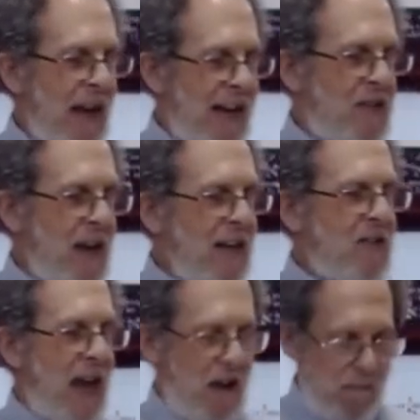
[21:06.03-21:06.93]
It
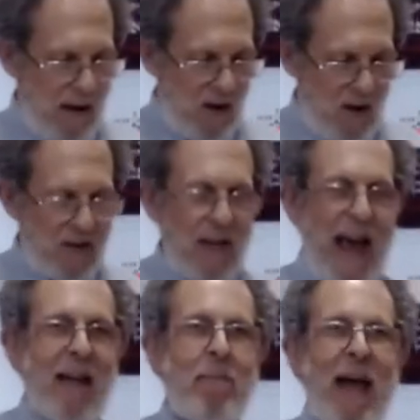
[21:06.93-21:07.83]
says that because
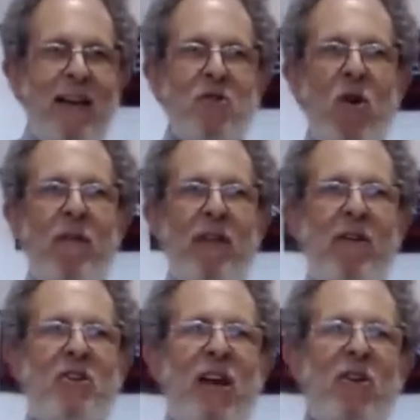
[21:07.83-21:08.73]
at Passover
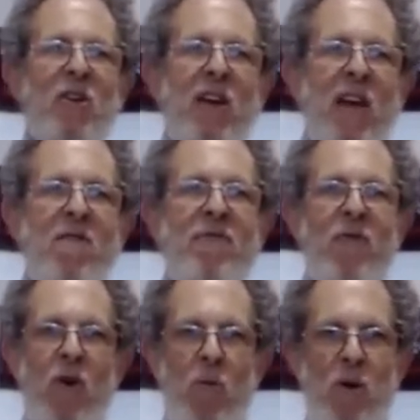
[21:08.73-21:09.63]
there is a looking
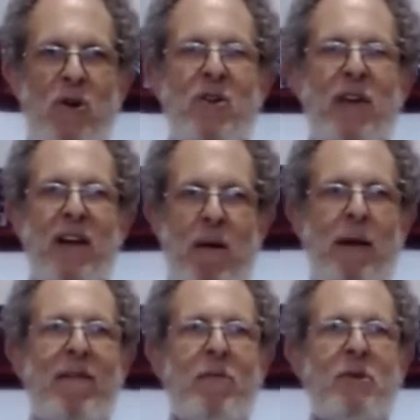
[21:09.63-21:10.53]
forward to the
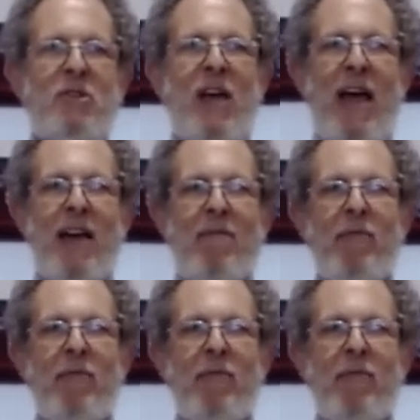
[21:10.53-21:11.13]
coming of the Messiah.